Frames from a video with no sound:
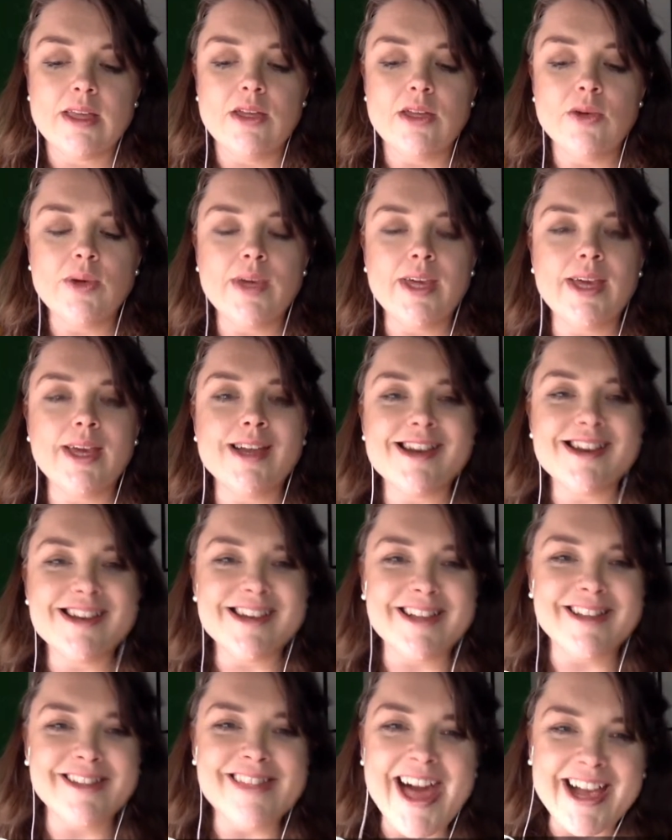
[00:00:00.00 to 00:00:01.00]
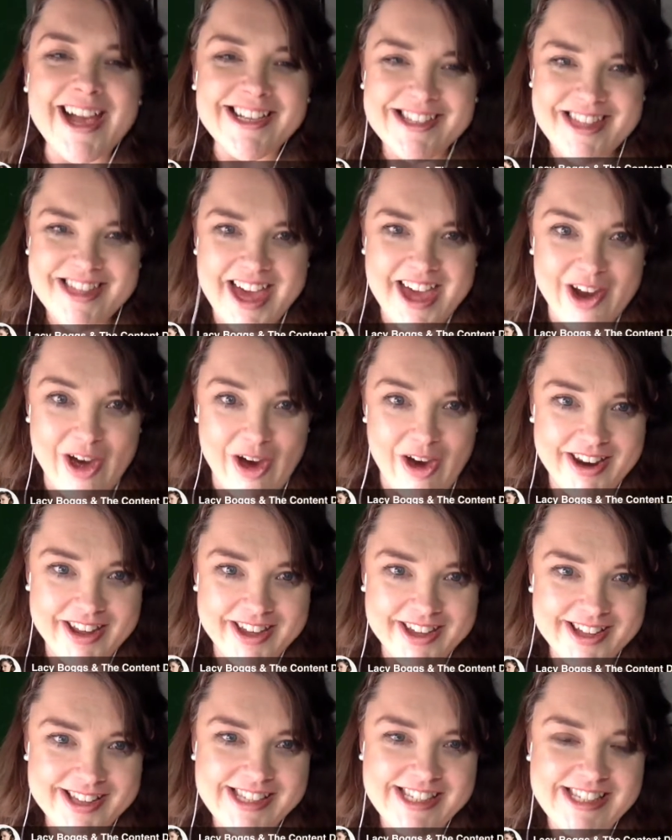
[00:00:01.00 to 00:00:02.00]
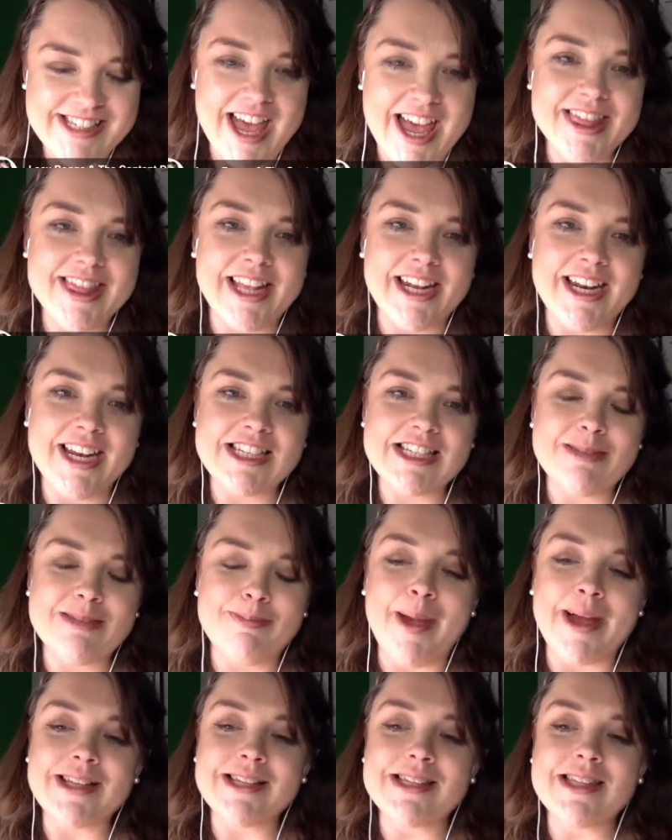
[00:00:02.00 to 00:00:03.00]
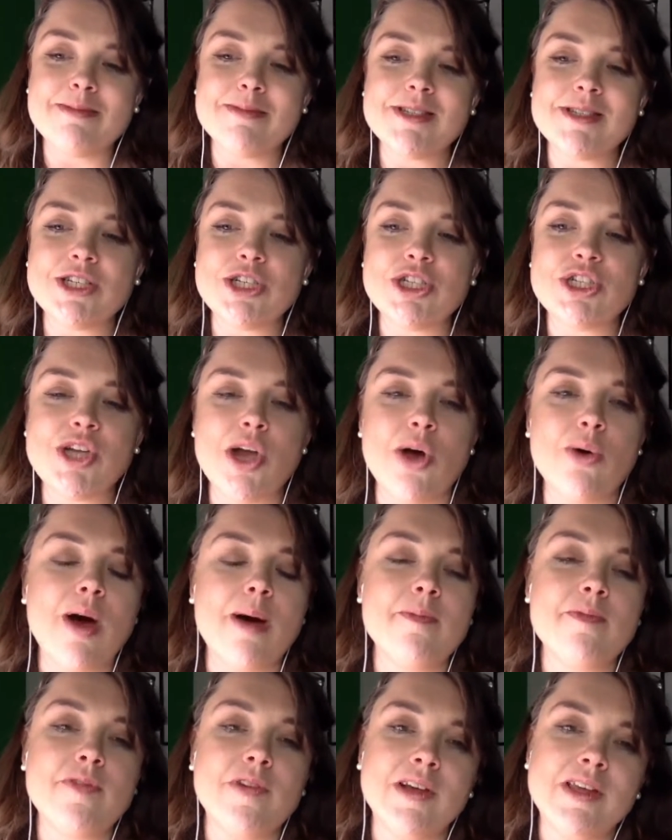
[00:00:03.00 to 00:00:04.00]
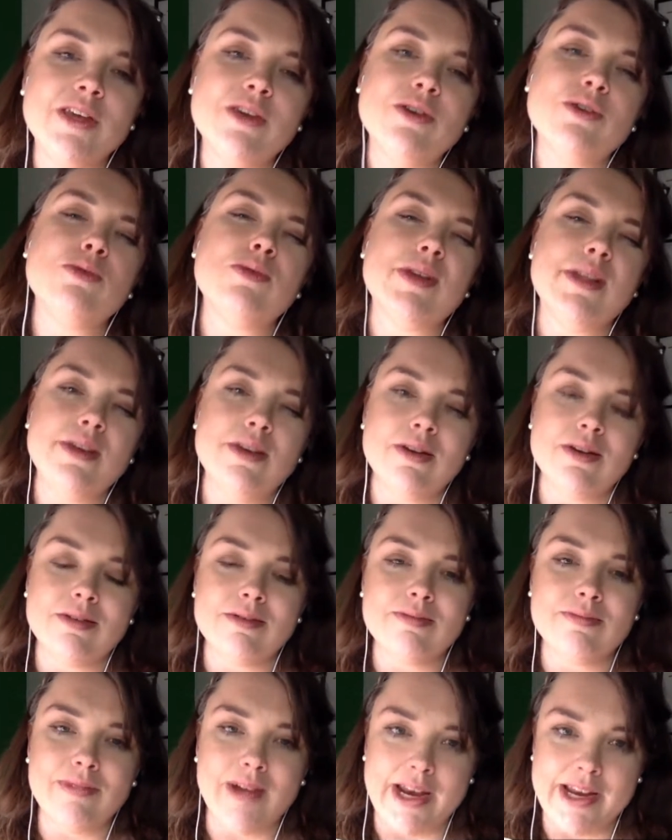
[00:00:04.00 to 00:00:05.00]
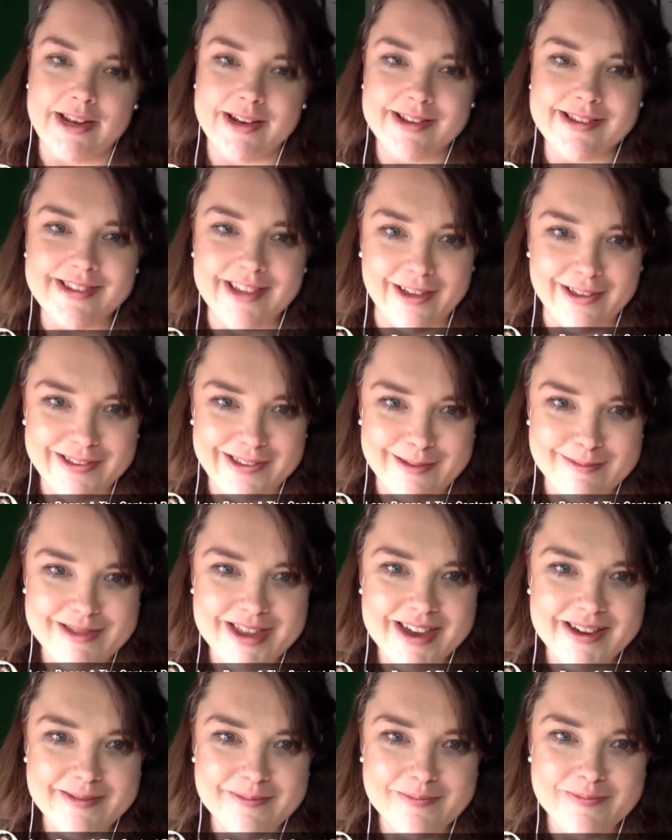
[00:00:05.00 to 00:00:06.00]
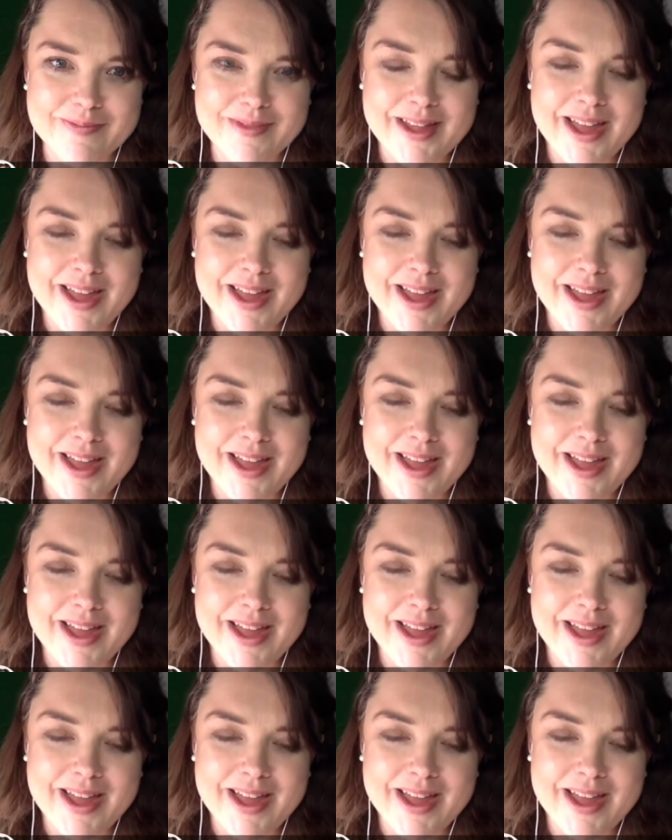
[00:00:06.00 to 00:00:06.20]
neglect that audience and then expect them to show up for you when you're ready to sell something.